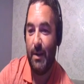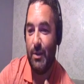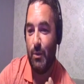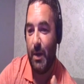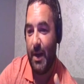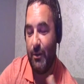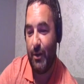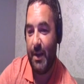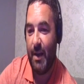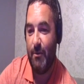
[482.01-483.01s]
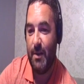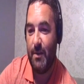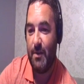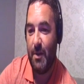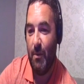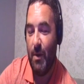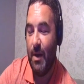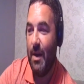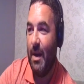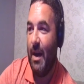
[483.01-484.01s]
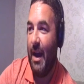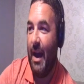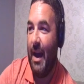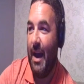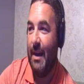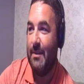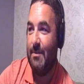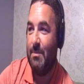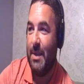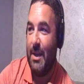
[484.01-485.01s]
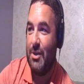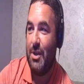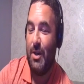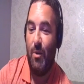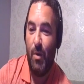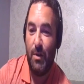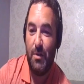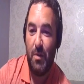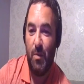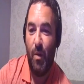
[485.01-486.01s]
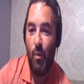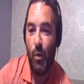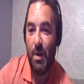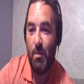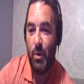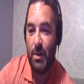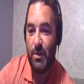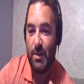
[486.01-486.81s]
This is why they're trying to get rid of the 2. And PSG don't want 2, they want 1 on money.